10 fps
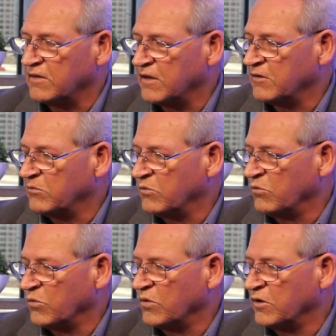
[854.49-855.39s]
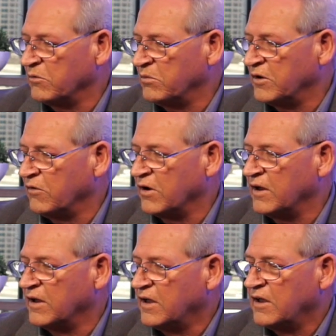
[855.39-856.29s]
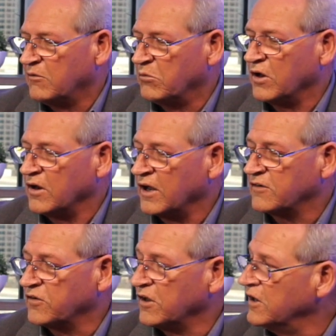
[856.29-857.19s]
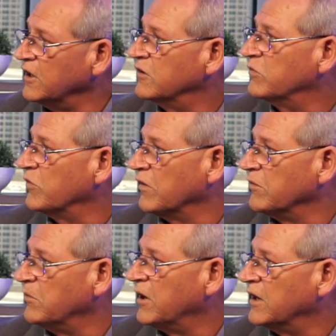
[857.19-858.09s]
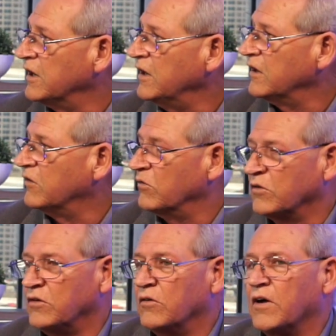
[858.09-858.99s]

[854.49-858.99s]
that'd really be great. But like I say, it is for everybody. You don't